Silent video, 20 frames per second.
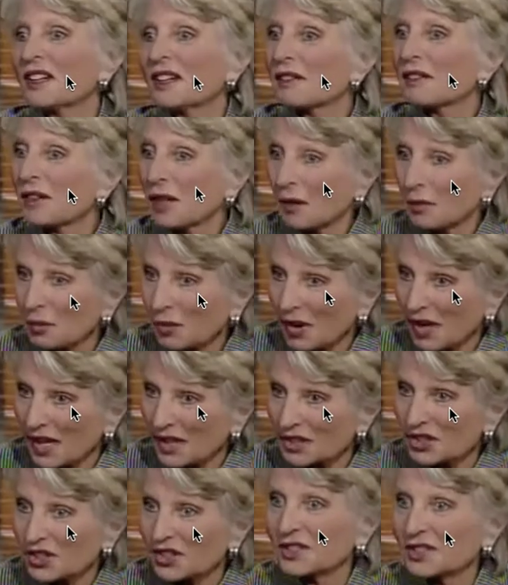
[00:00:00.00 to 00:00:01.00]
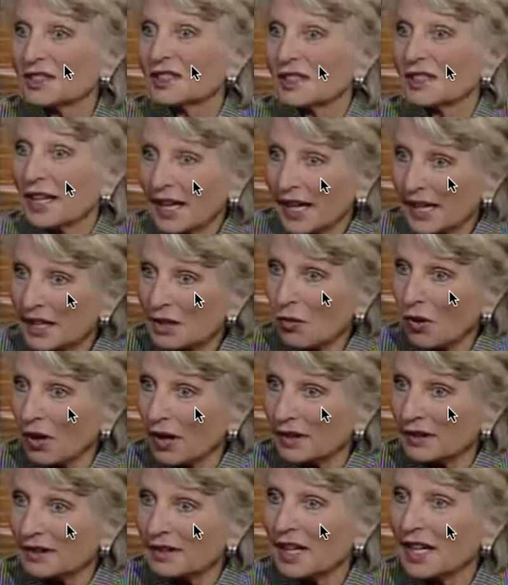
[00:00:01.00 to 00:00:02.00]
the press,
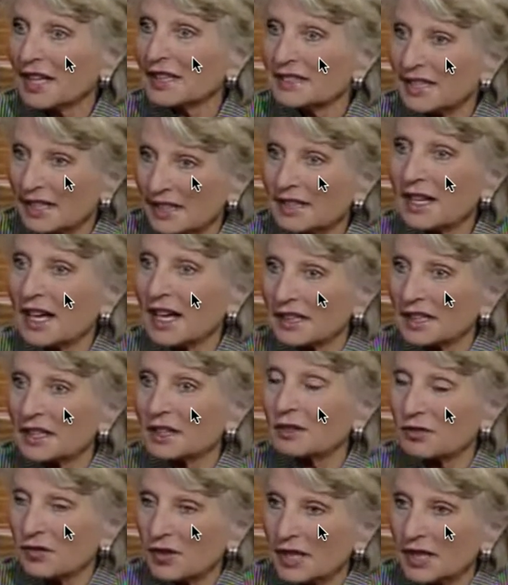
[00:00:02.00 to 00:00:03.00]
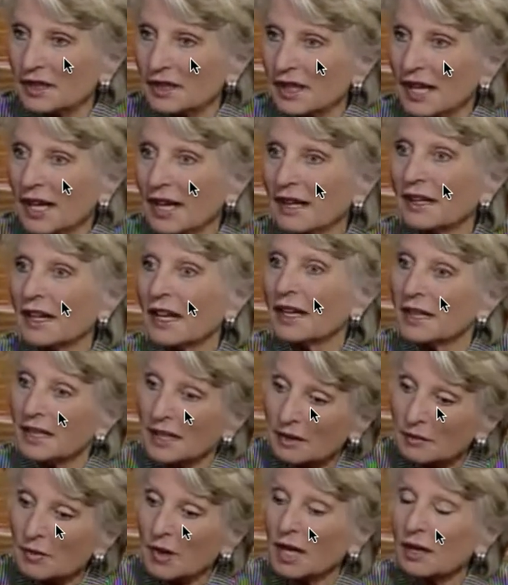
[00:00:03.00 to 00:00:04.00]
anyone. I did not intervene. And
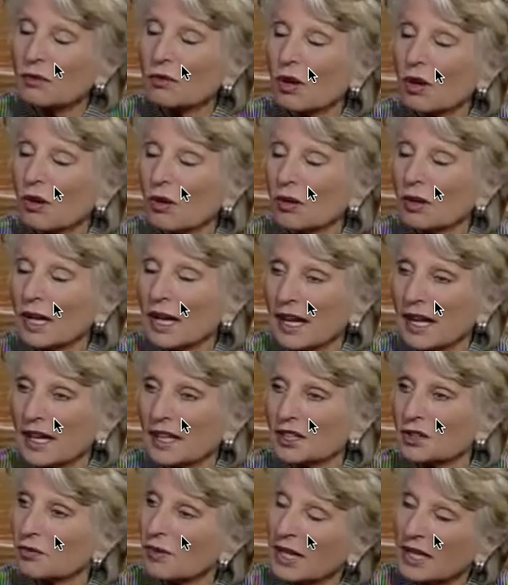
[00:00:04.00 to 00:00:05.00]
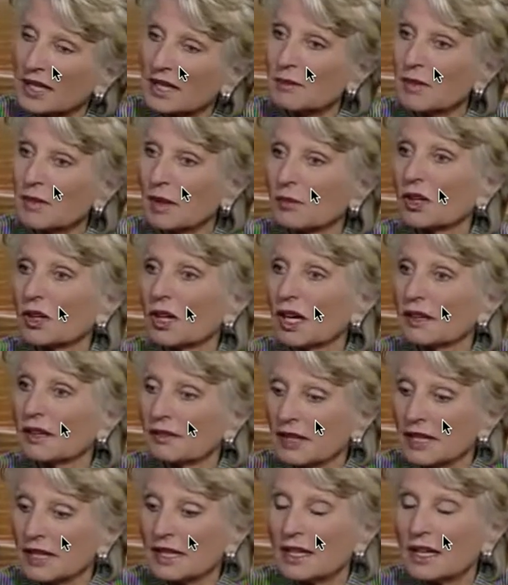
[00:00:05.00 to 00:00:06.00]
in my role as ranking member on
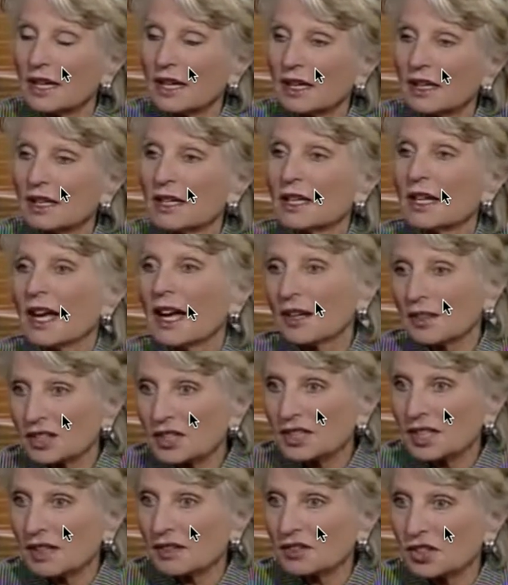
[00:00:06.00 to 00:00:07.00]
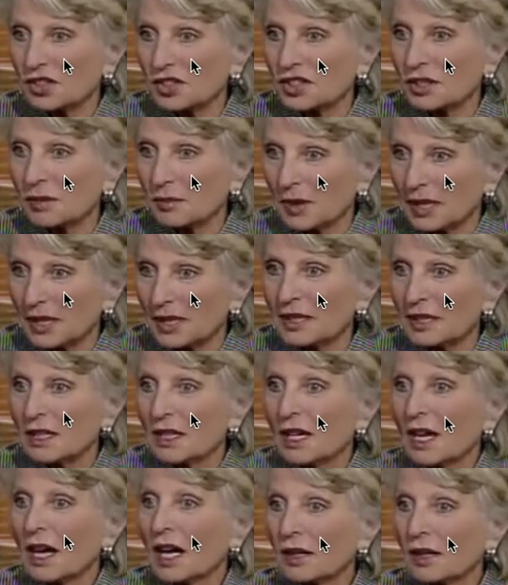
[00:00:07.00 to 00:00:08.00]
the House Intelligence Committee,
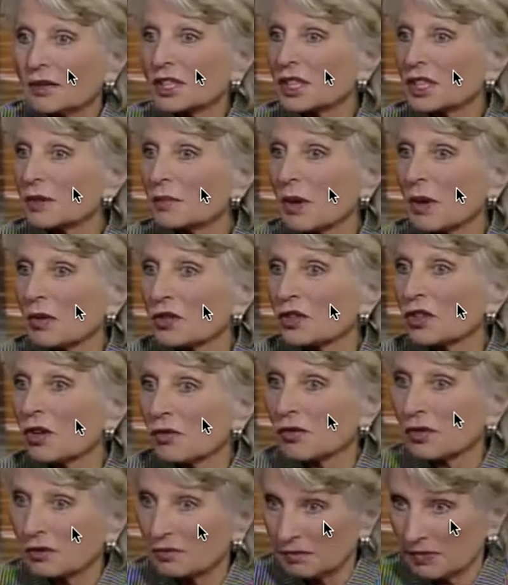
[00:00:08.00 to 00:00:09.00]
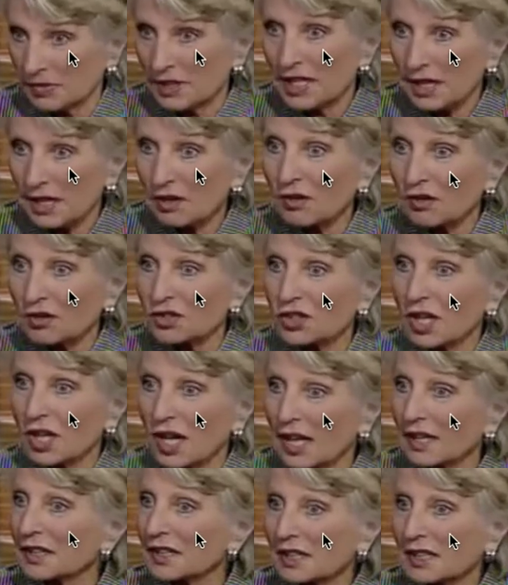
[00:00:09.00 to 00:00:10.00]
I was exposed over years to
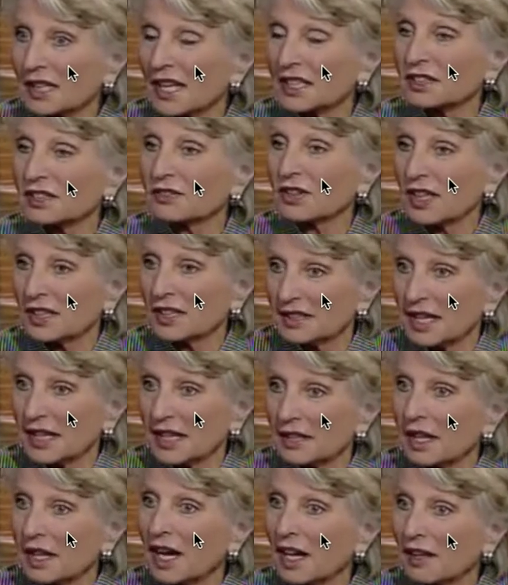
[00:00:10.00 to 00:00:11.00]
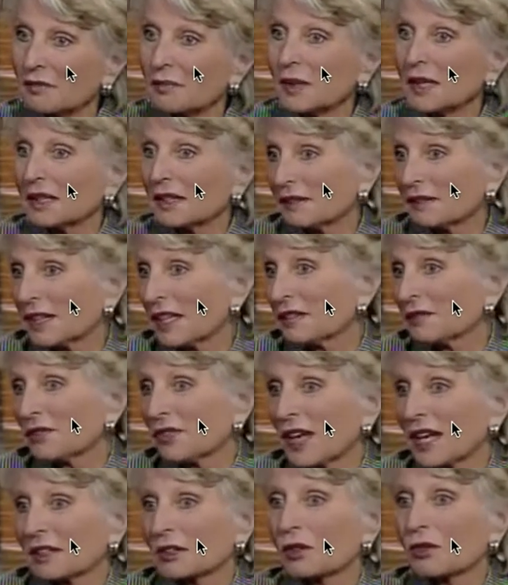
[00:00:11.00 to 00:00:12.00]
highly classified data. I've been, in
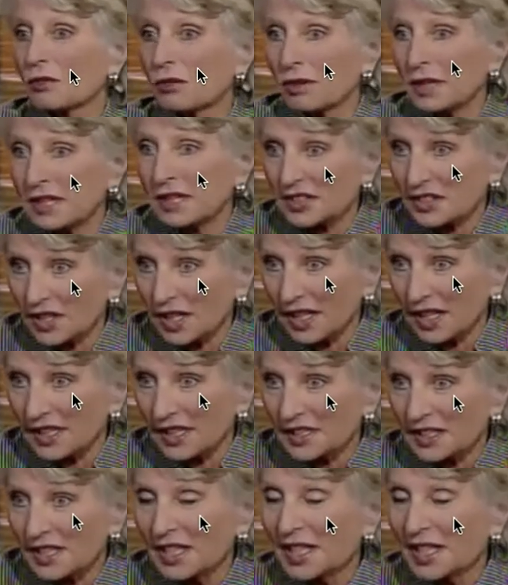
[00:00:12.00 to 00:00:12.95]
fact, criticized